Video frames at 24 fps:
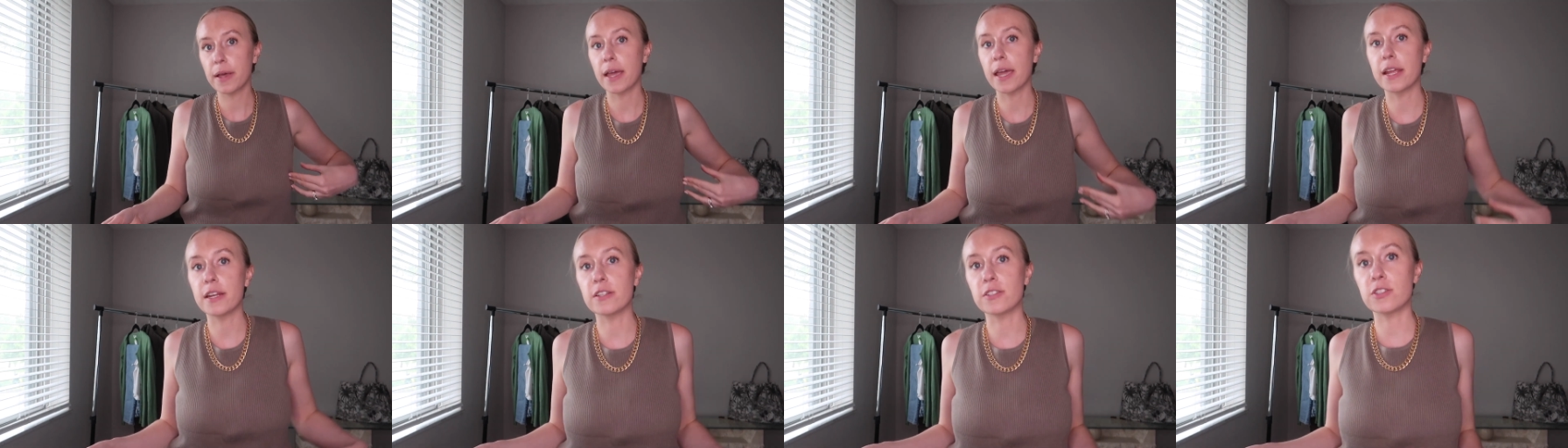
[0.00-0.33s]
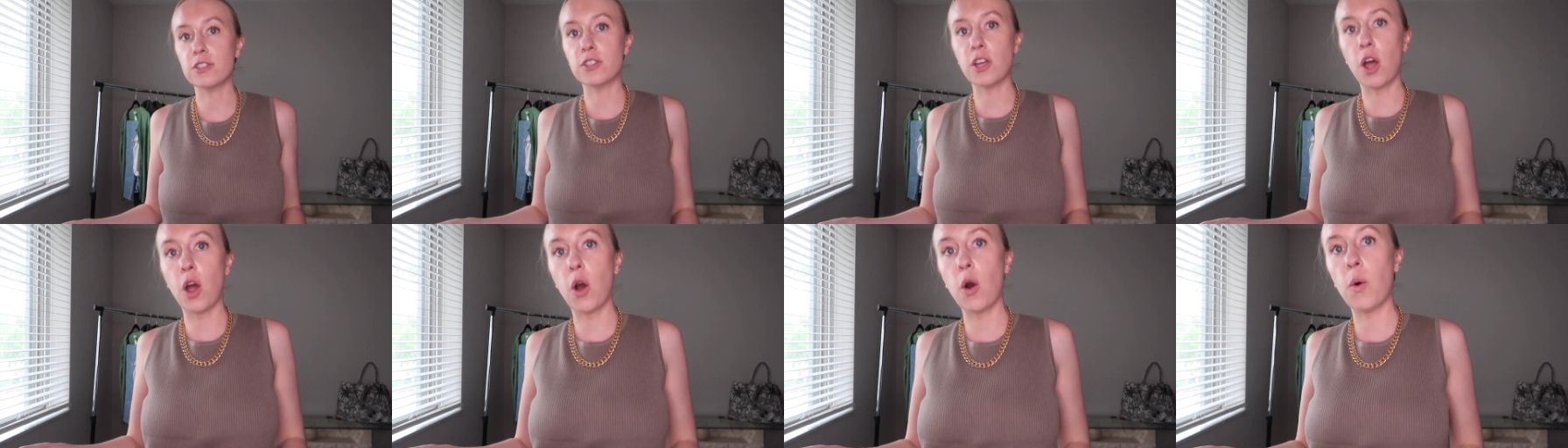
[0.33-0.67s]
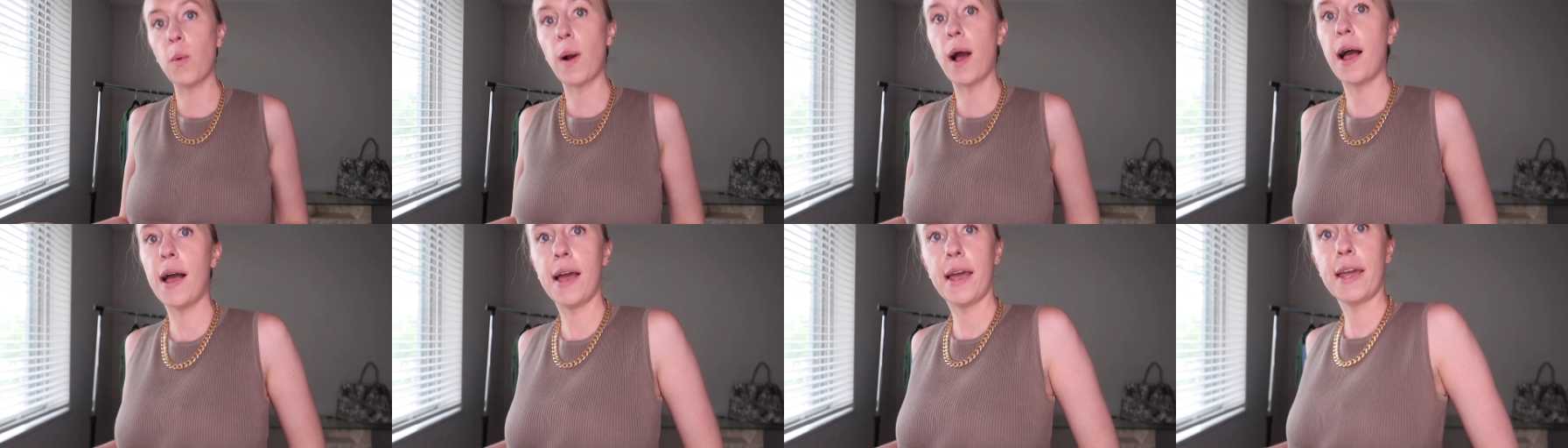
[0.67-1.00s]
and
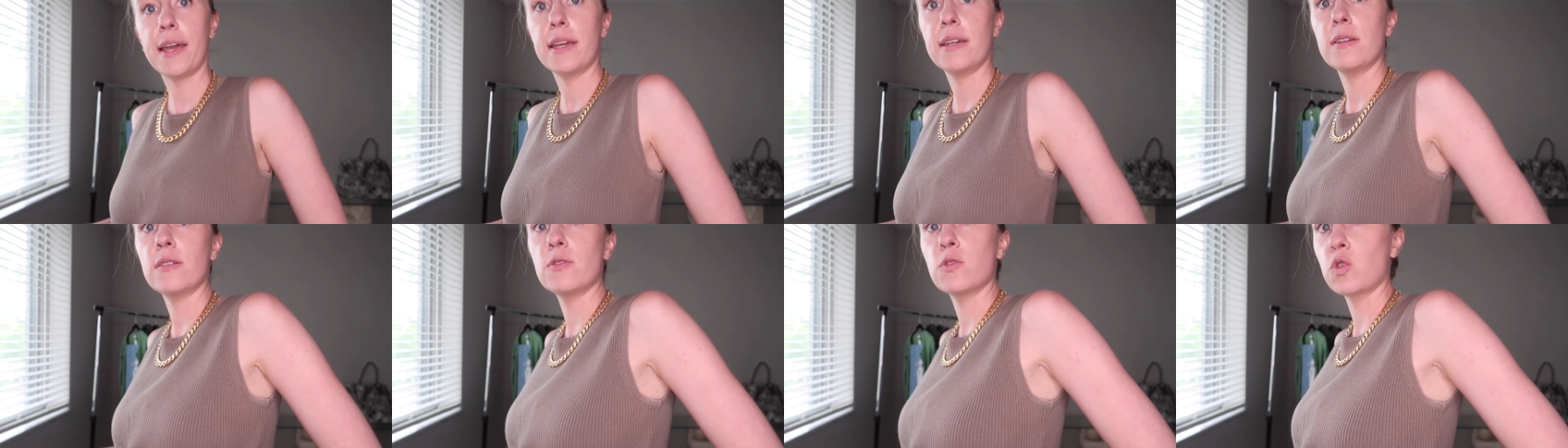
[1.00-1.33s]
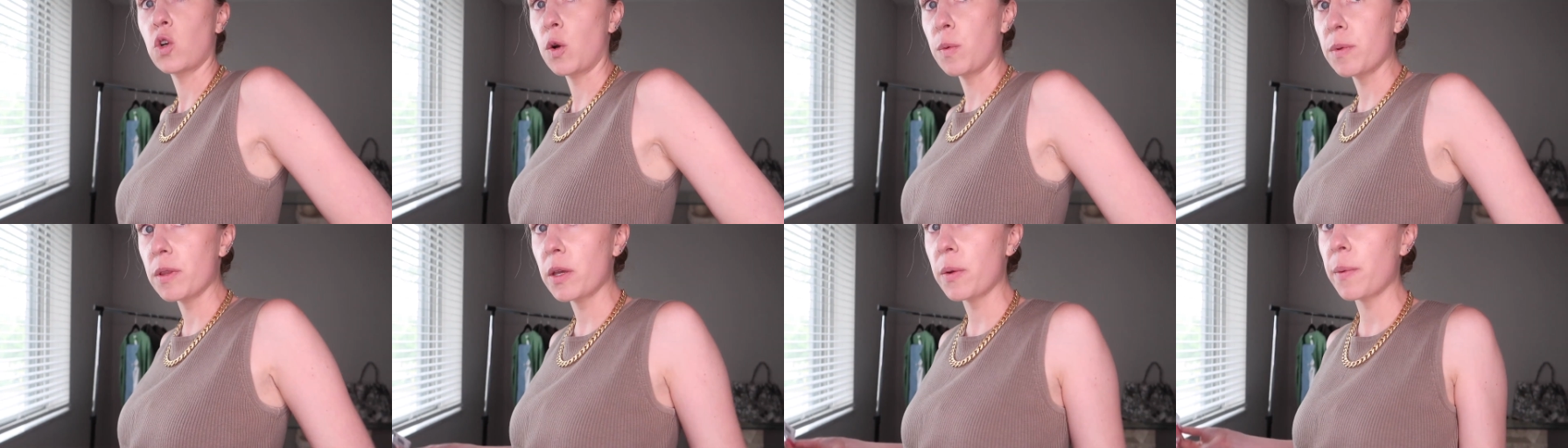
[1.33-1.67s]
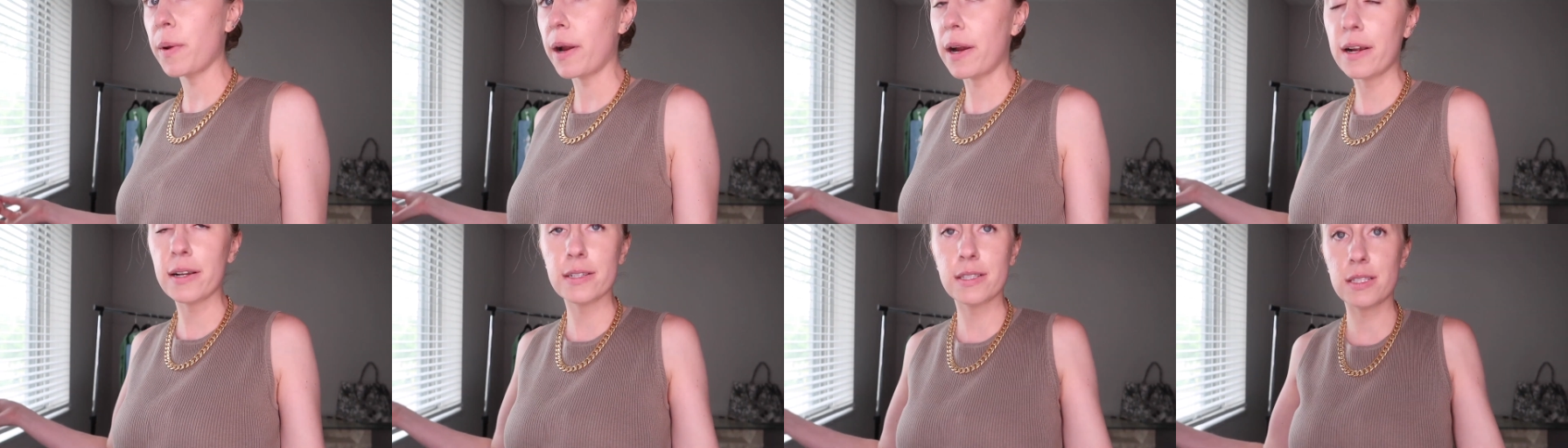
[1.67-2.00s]
so I normally
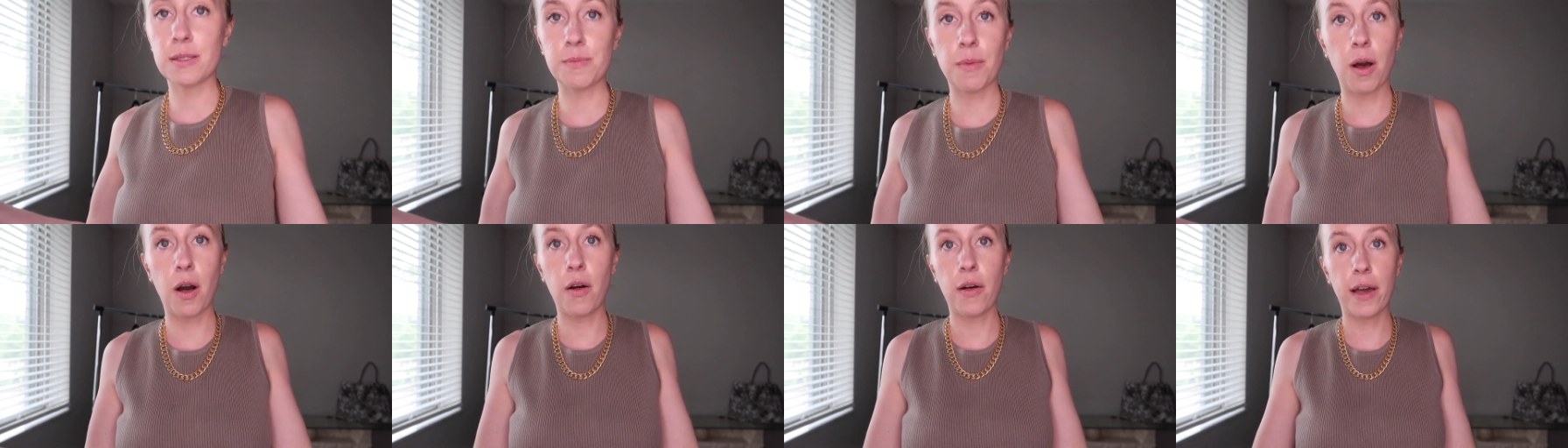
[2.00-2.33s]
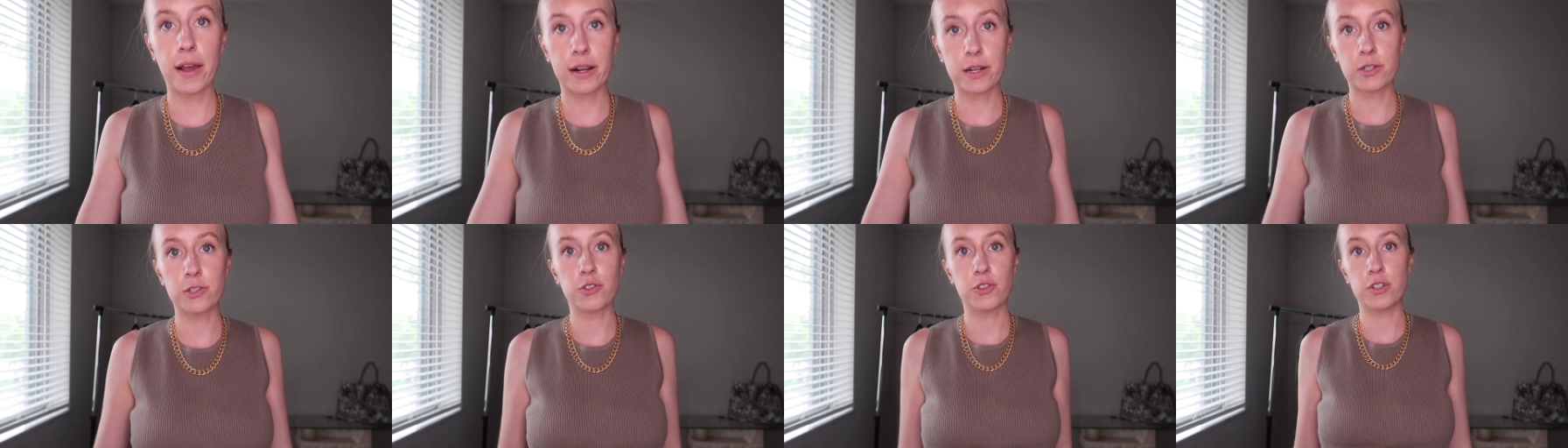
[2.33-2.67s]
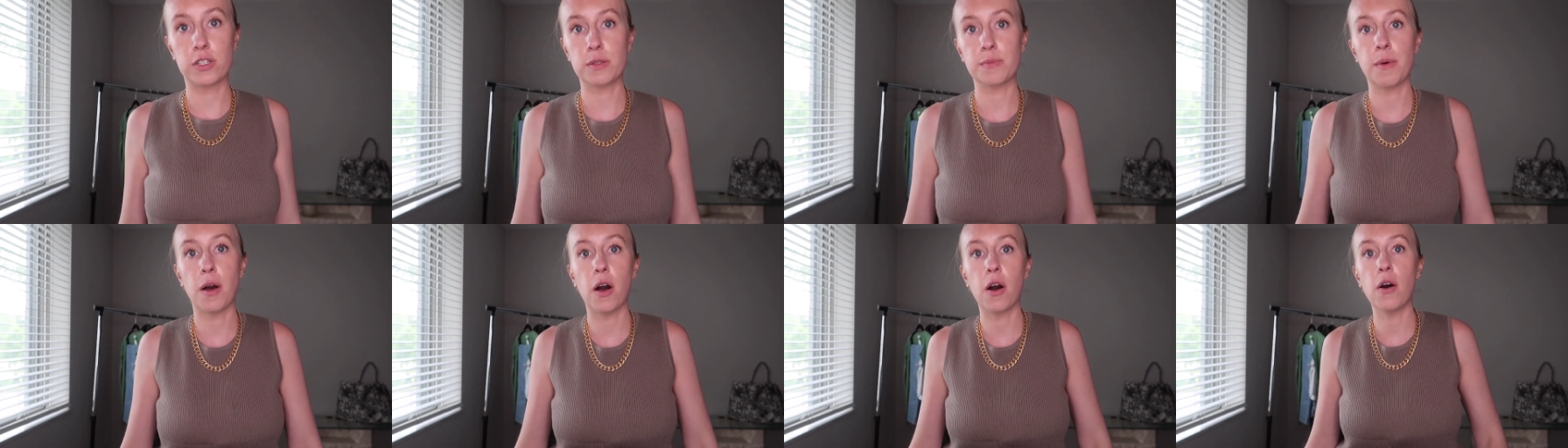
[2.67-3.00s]
wear a small, extra
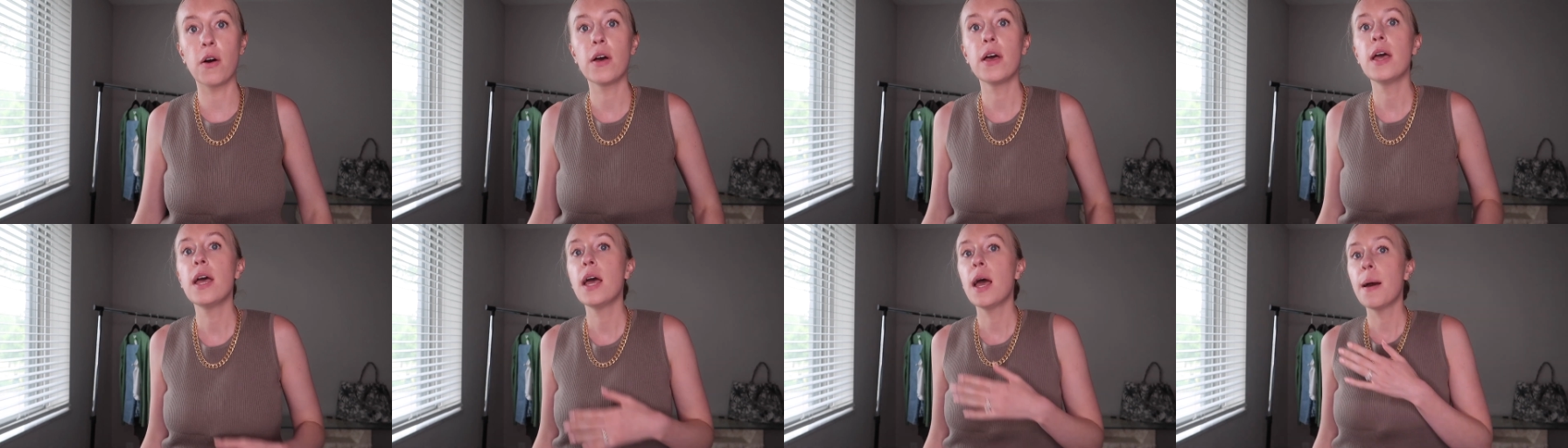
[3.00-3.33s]
small,